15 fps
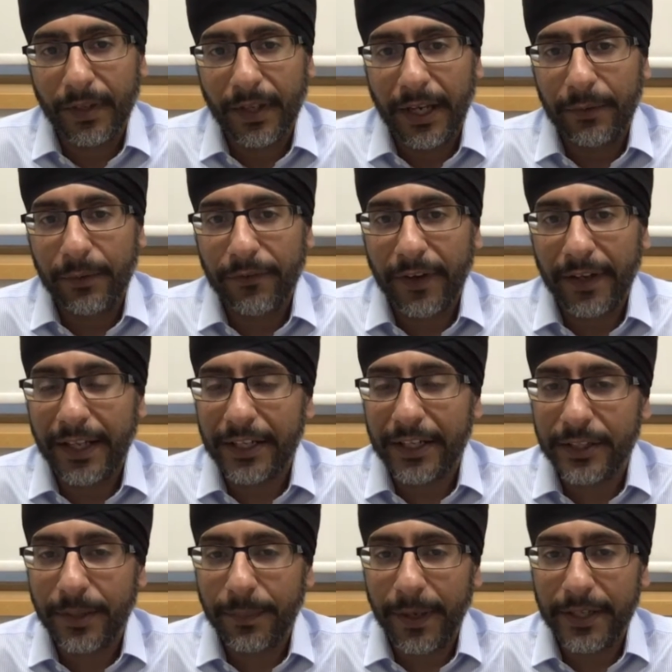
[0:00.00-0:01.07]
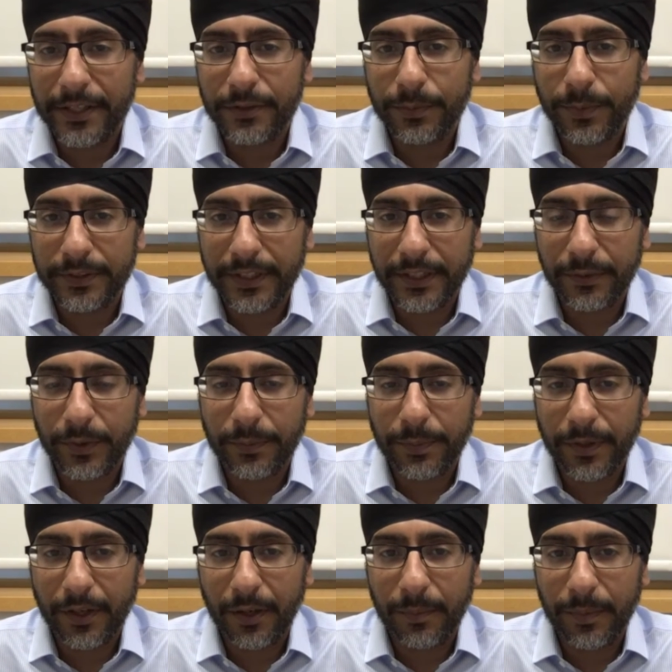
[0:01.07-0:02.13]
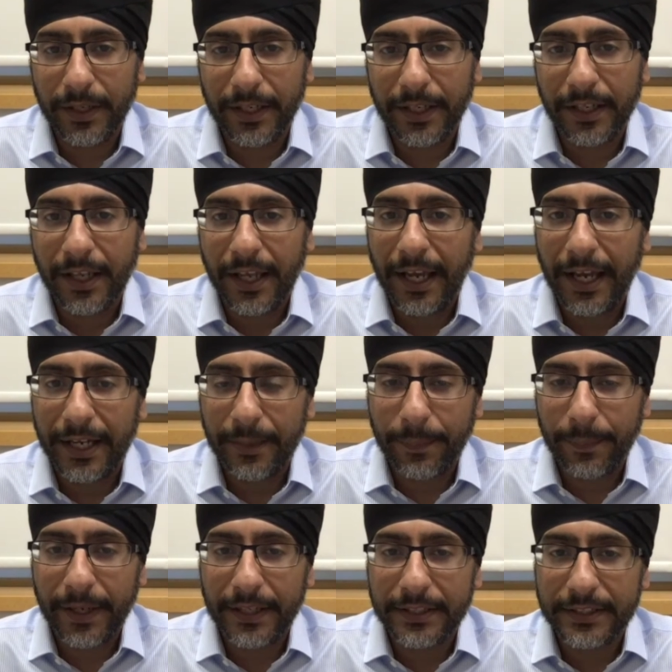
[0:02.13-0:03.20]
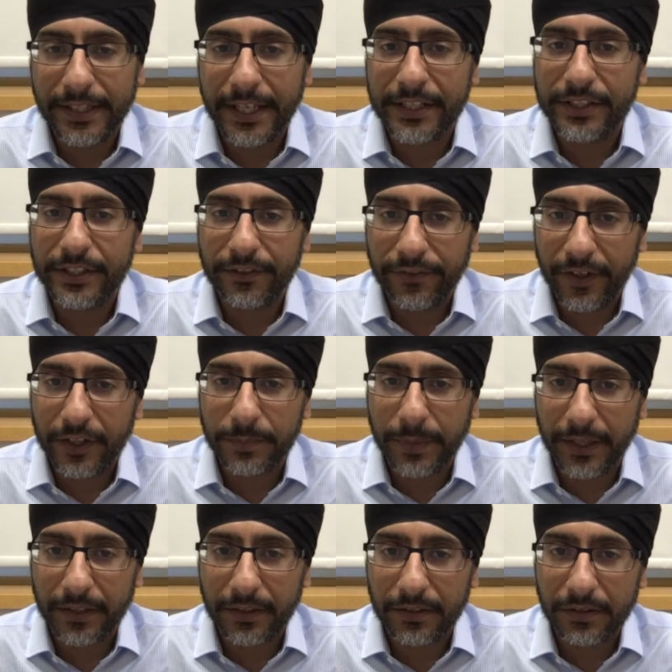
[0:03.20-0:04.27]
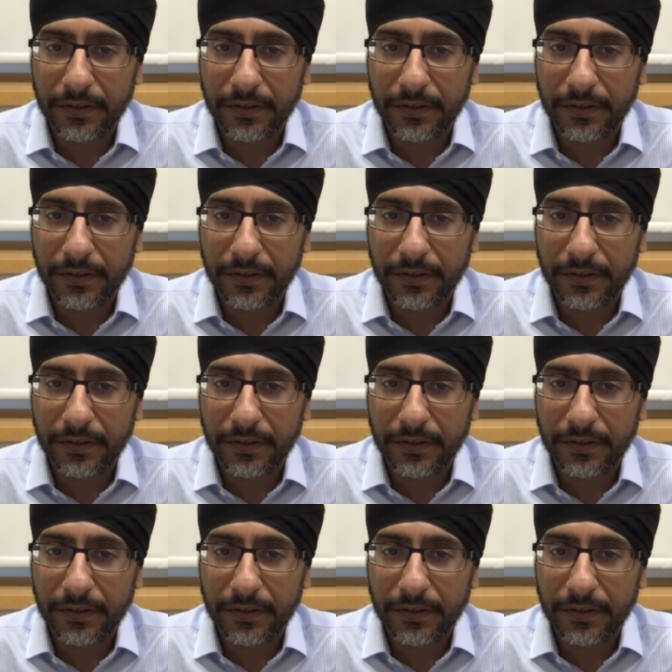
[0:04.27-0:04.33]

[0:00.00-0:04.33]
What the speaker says: And we found actually the patients presenting with PR bleeding had a better stage in the first place.